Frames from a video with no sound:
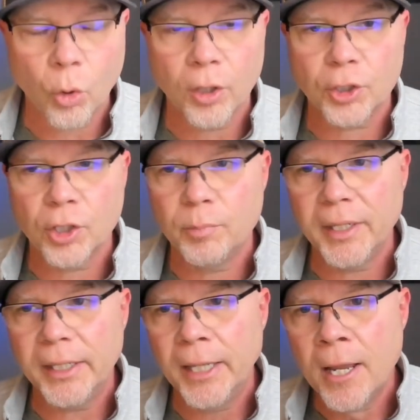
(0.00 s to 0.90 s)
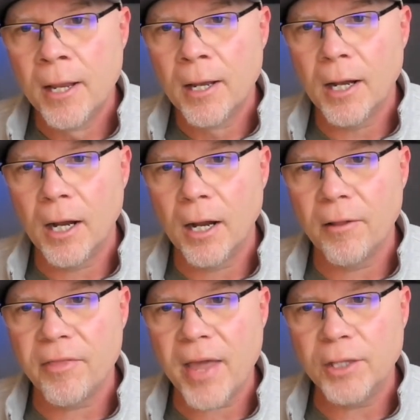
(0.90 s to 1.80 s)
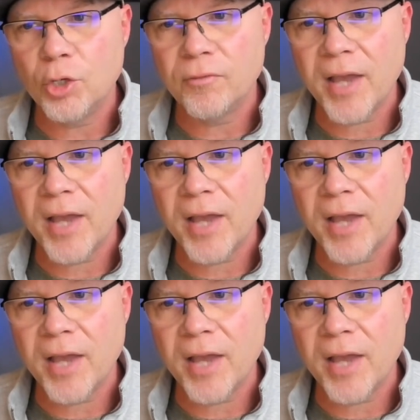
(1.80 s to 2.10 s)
Or it could be that you've